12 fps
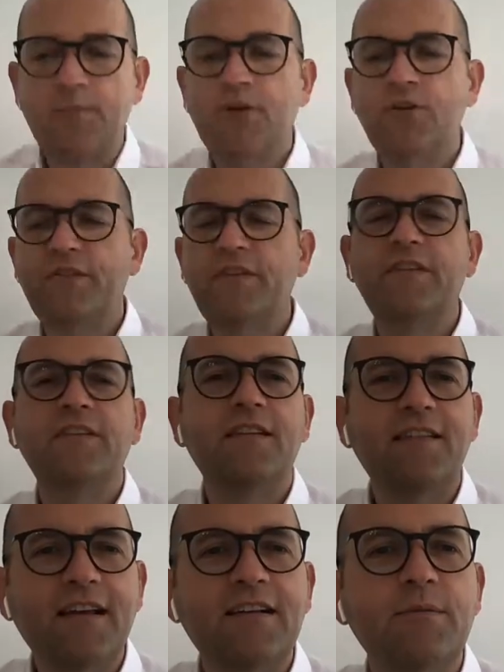because this is
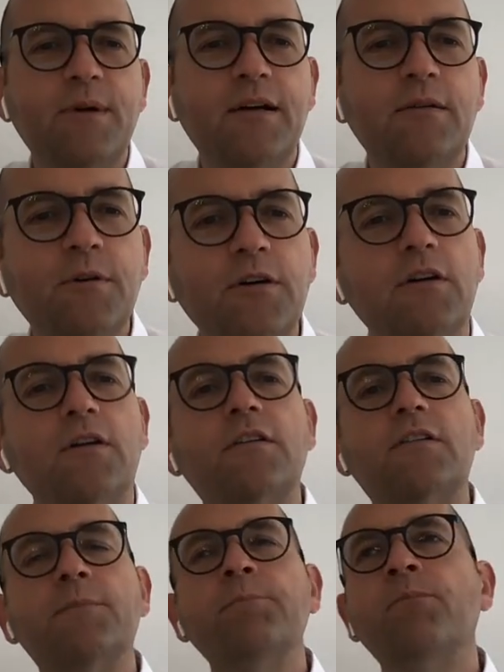exactly where I
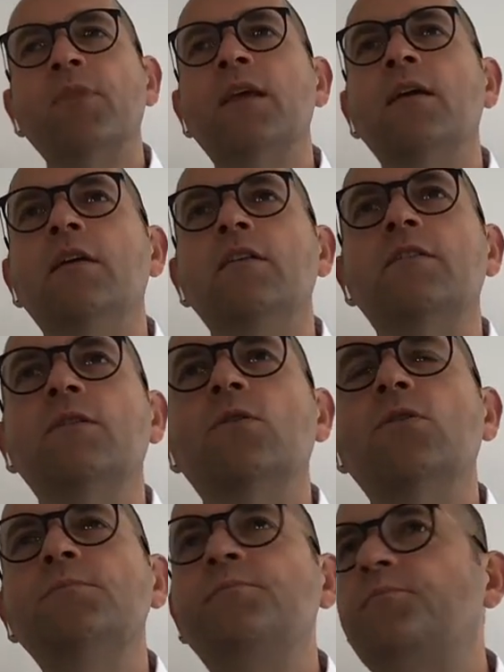worked.
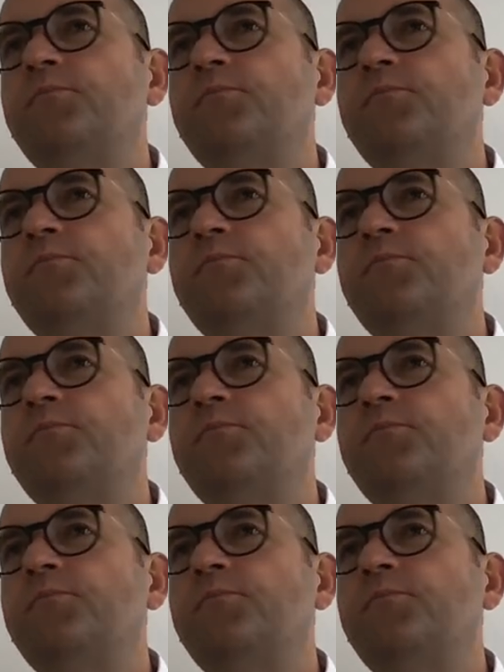So